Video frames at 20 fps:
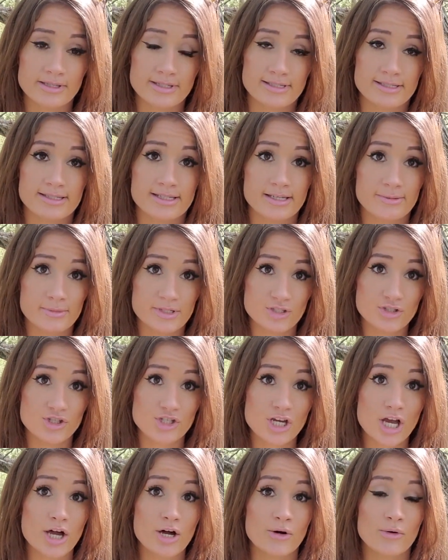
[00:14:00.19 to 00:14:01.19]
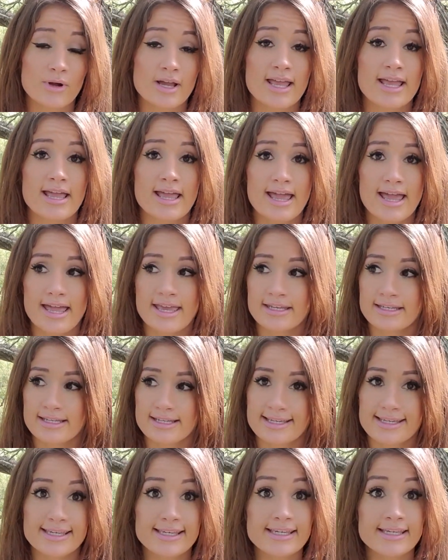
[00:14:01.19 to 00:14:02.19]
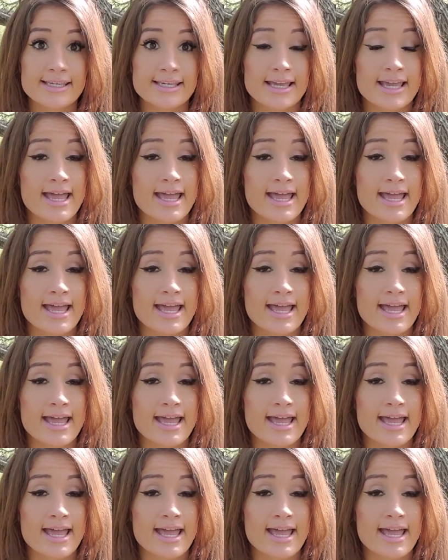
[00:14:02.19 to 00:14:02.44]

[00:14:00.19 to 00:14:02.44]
His name is Joe, and he